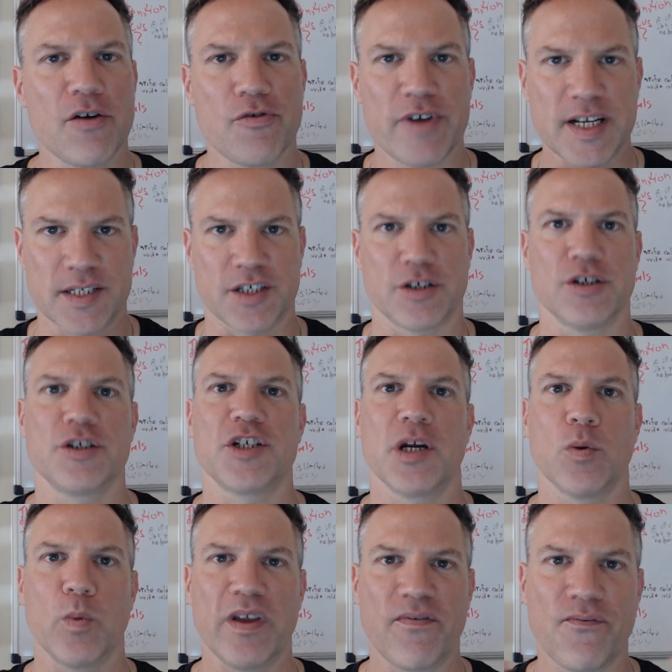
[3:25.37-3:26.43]
research
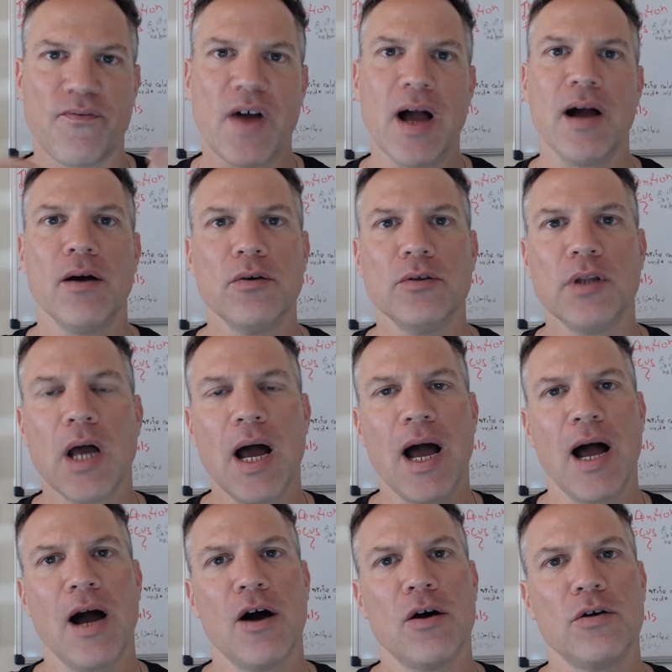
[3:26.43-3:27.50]
and we found
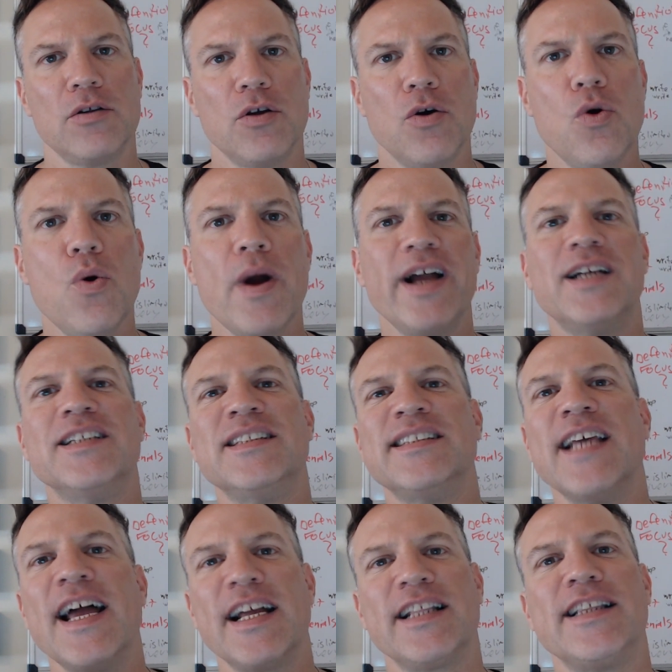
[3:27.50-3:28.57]
out who
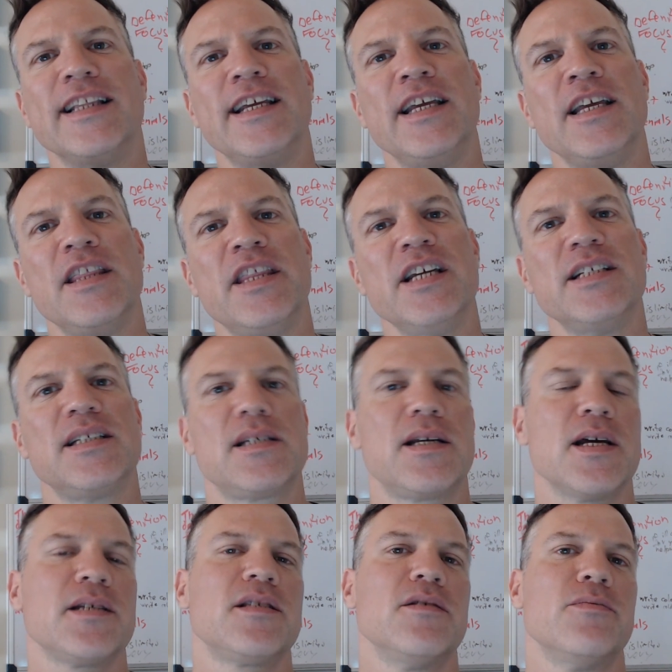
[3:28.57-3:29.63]
exactly this
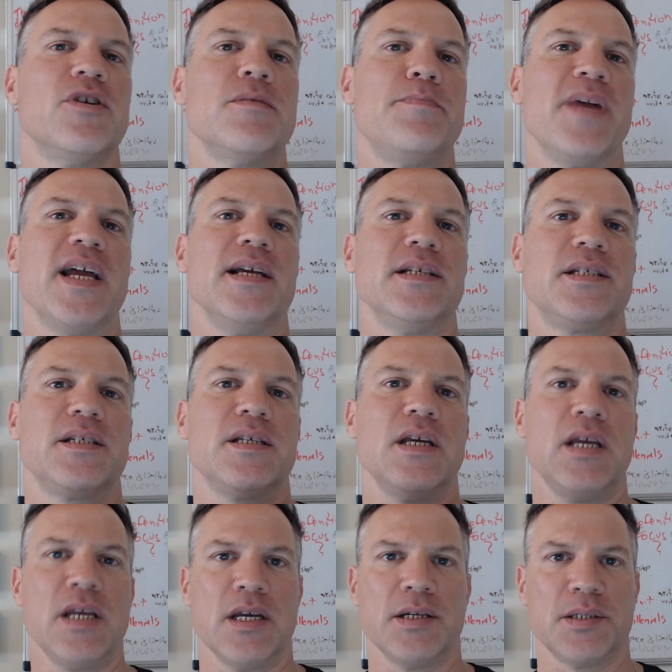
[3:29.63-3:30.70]
customer base
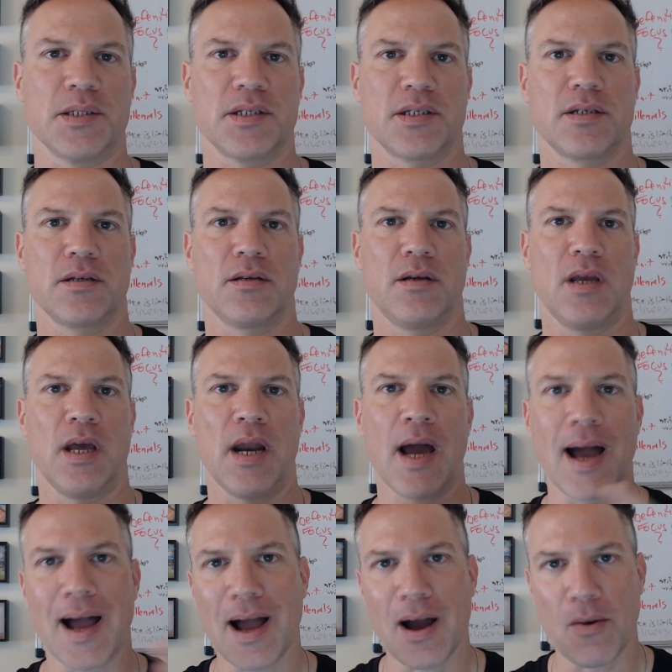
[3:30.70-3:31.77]
is and
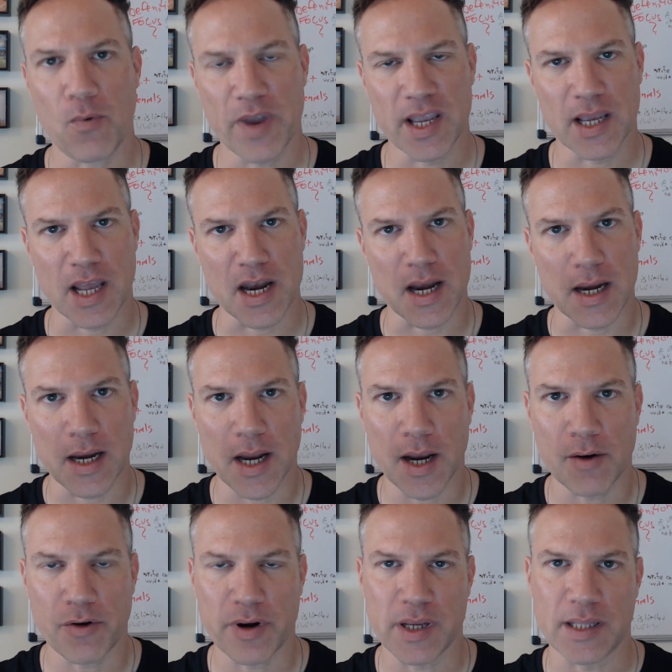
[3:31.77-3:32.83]
how we can
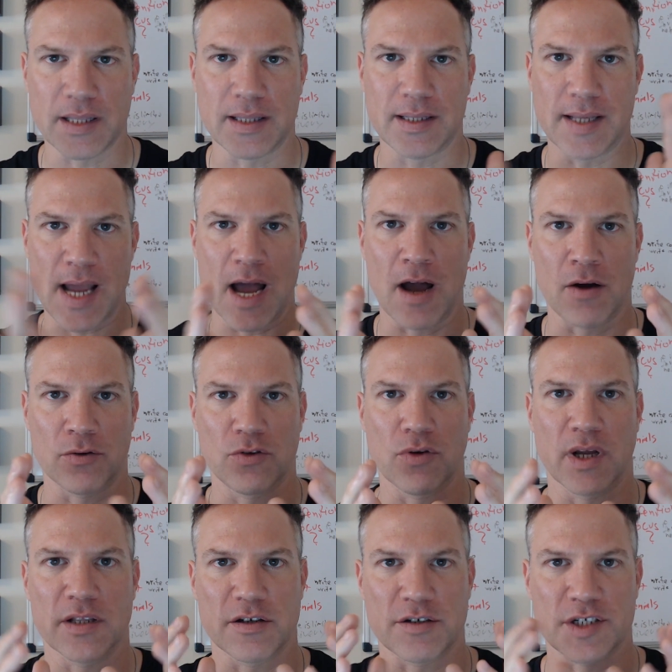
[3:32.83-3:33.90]
narrow it down to
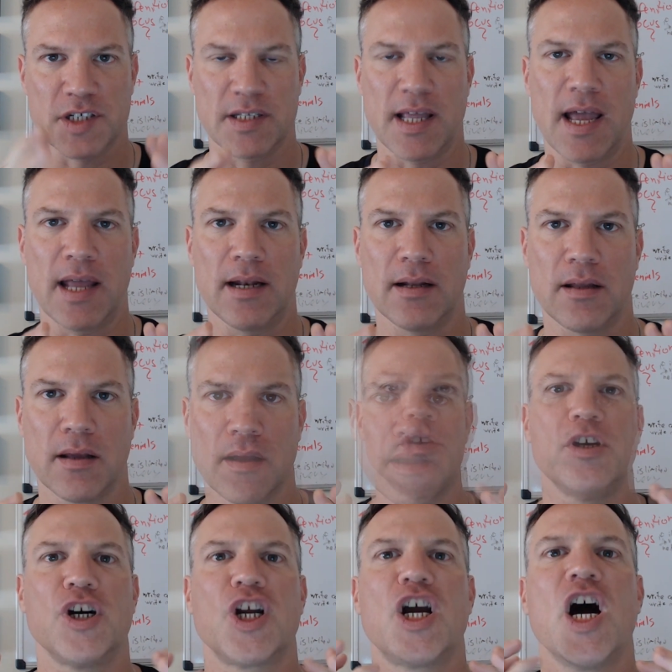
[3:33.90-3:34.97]
understand
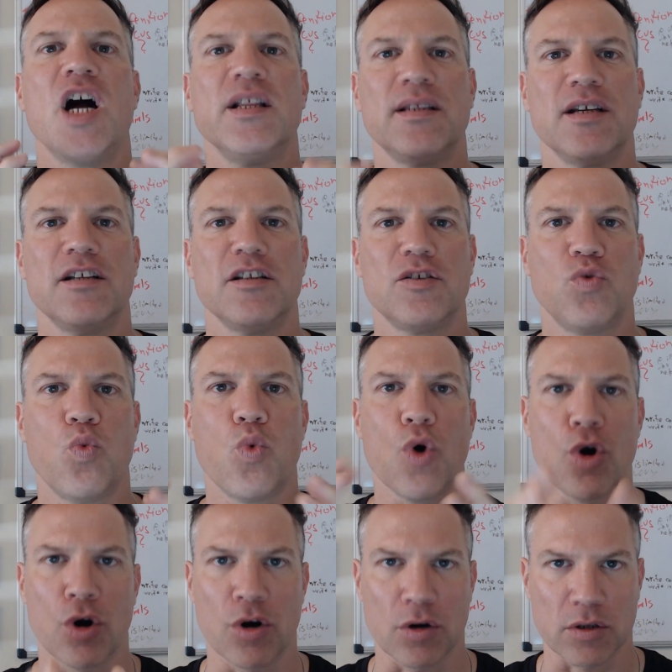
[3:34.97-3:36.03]
their content
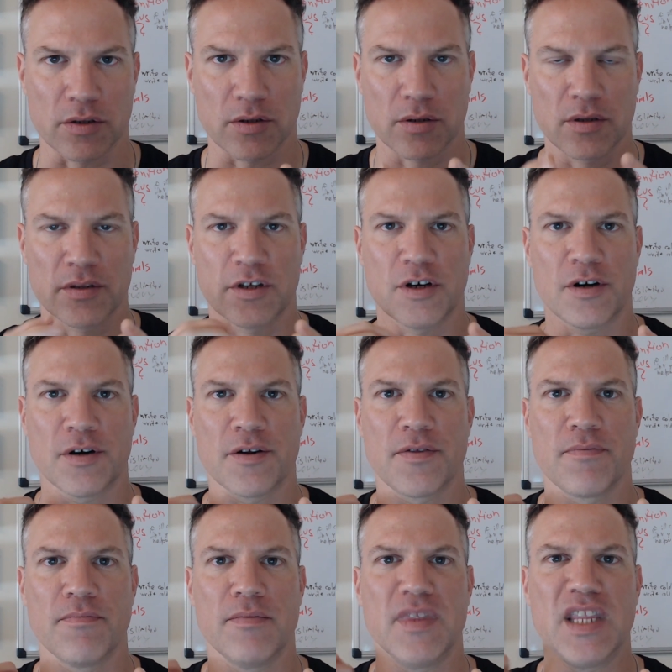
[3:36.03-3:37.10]
world, their
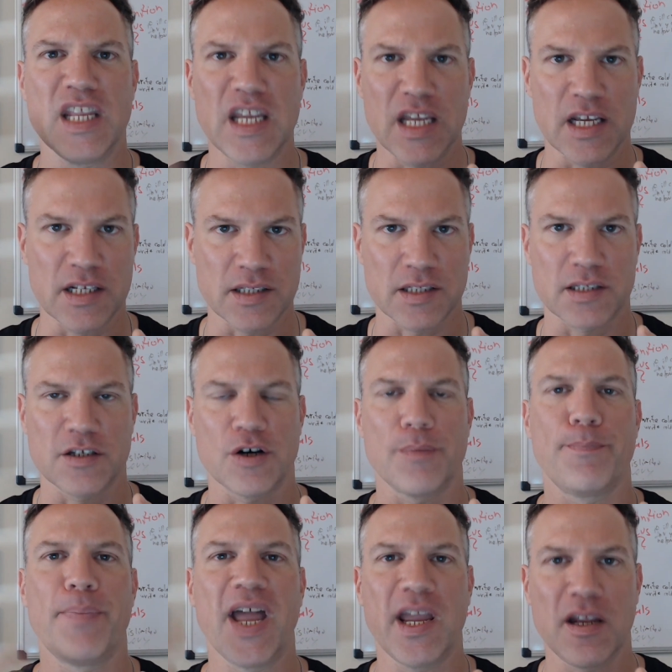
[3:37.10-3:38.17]
needs, their
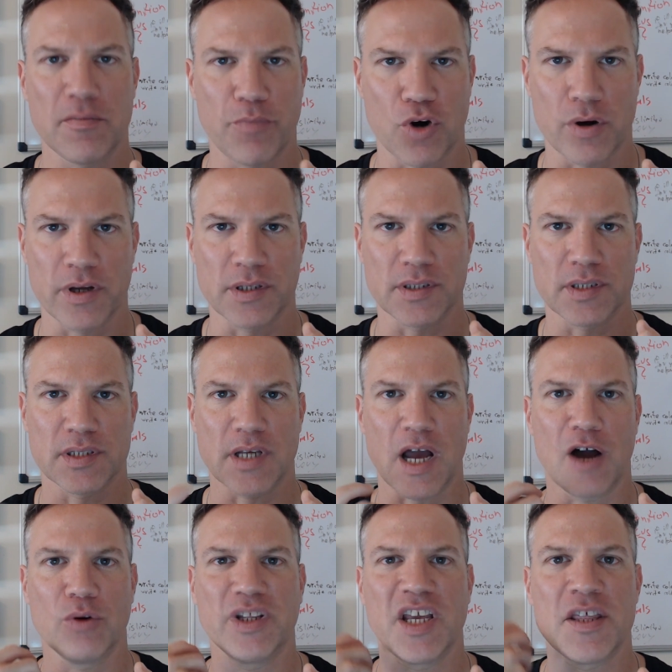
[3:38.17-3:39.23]
pain points,
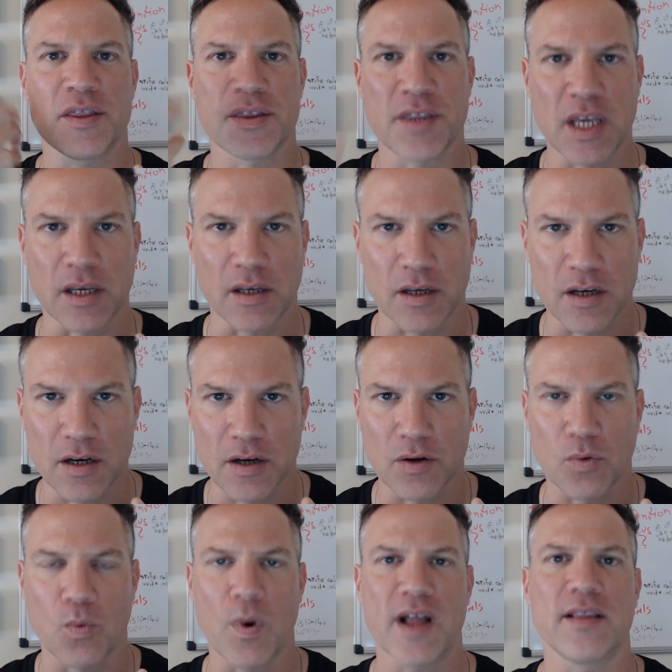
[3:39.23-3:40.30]
how they think,
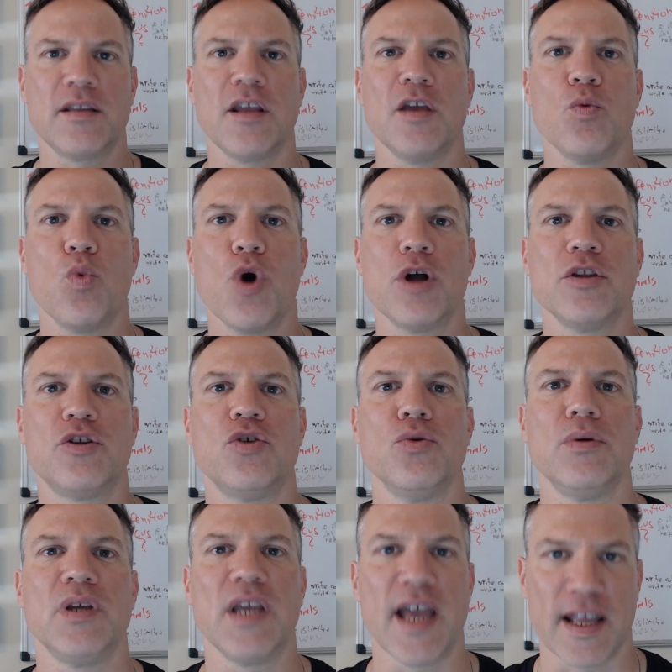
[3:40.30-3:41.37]
what they want to
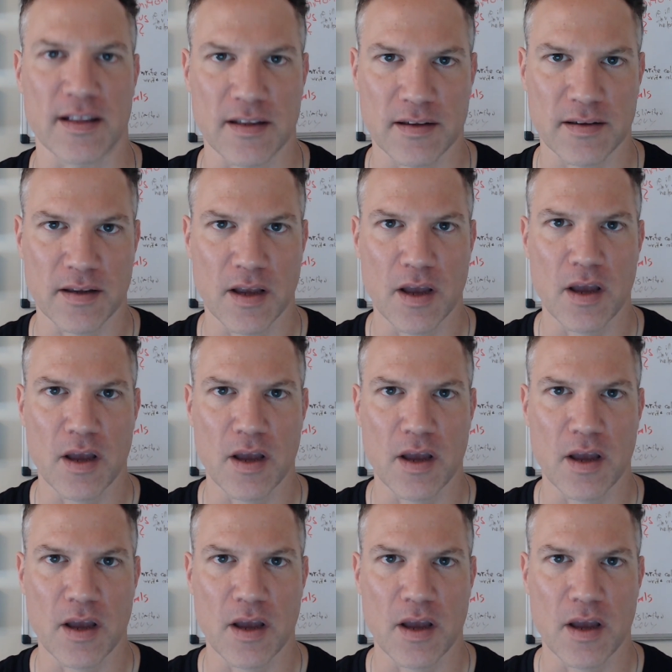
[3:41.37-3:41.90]
get,